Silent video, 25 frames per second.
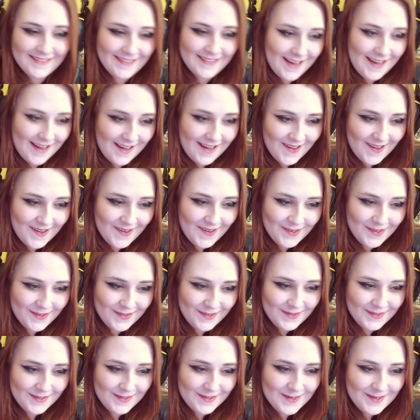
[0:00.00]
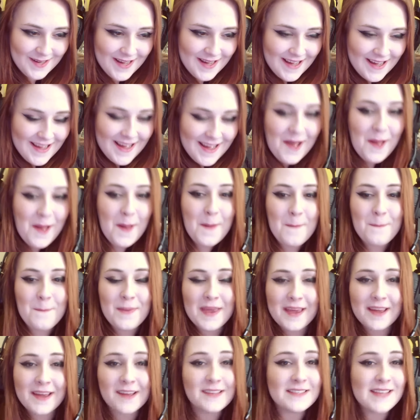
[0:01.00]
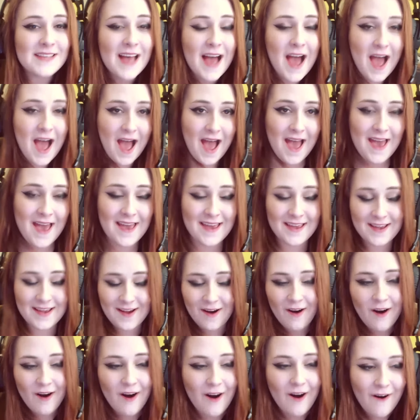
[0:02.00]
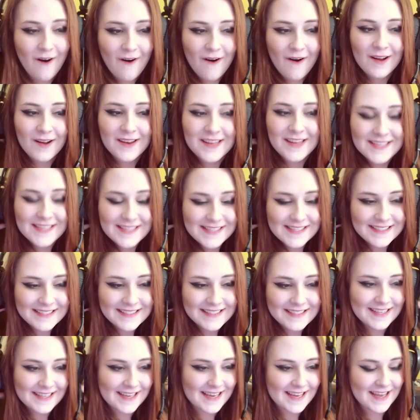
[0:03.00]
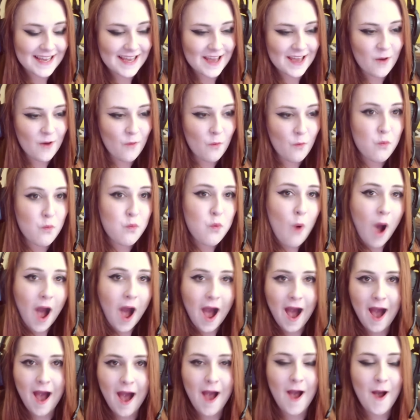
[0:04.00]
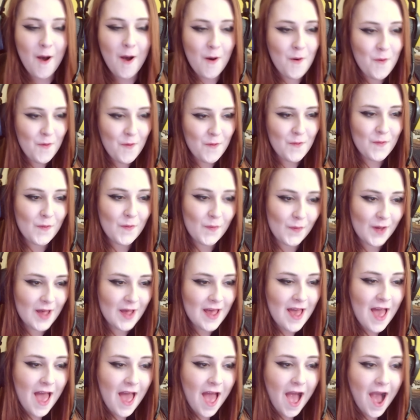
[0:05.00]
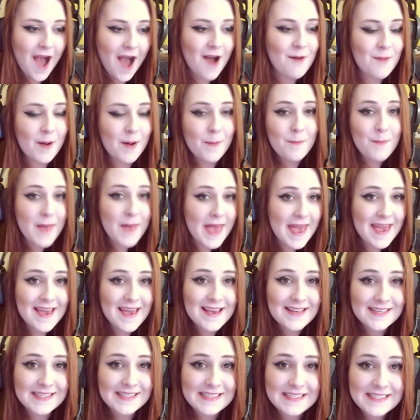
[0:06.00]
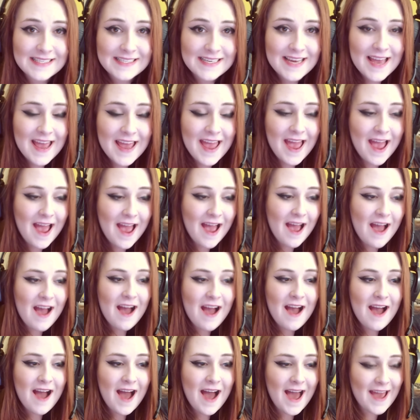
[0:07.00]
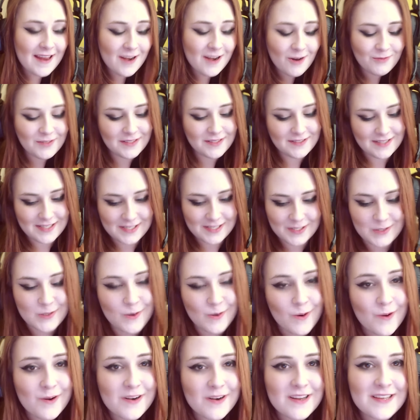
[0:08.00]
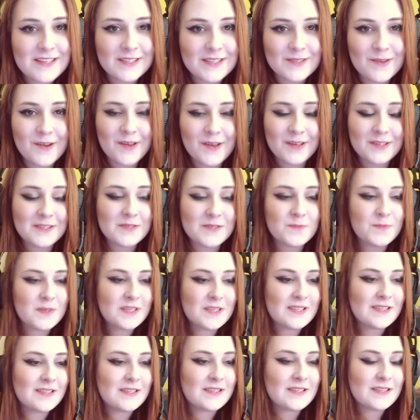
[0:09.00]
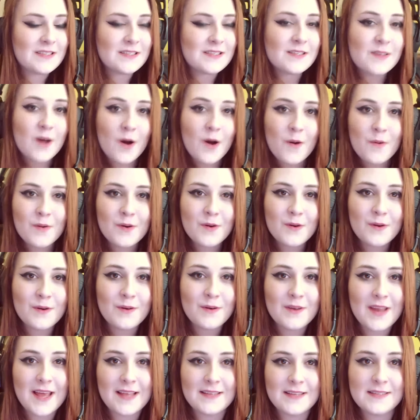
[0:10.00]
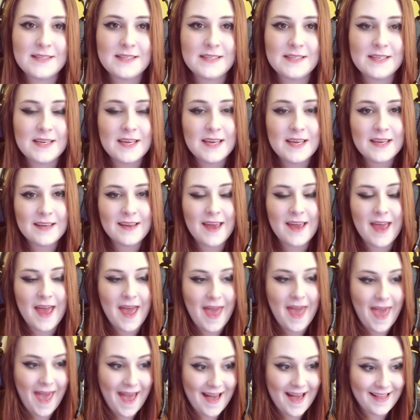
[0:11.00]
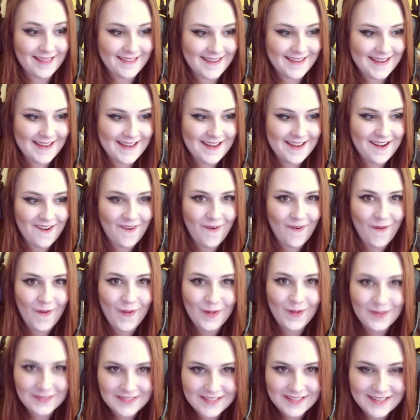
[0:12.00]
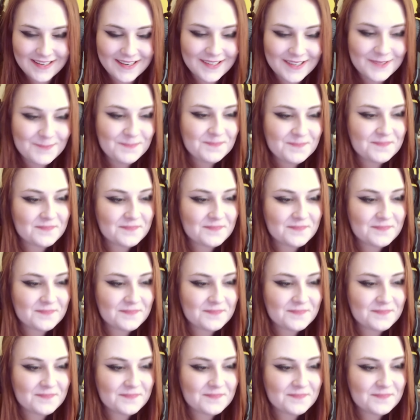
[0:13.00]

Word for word: now. Because I honestly, wow, I'm amazed. I know that the story is going to be so good and seeing Ellie older